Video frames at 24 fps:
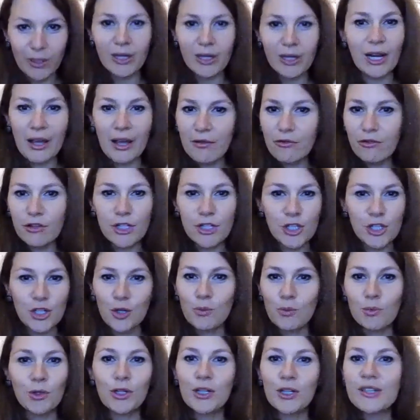leverage
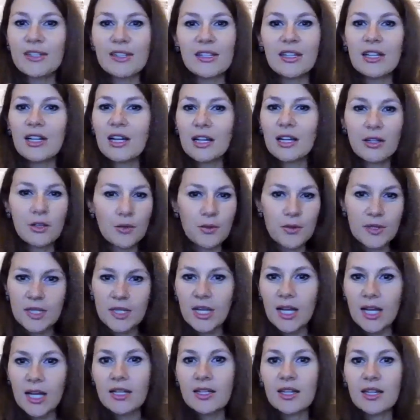community, like you
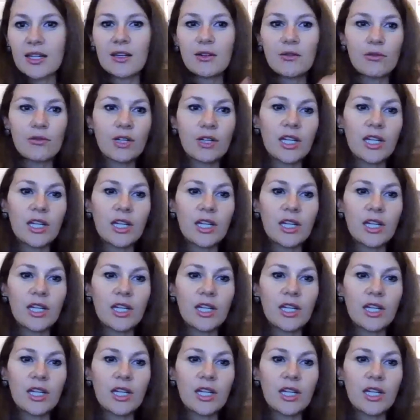said, and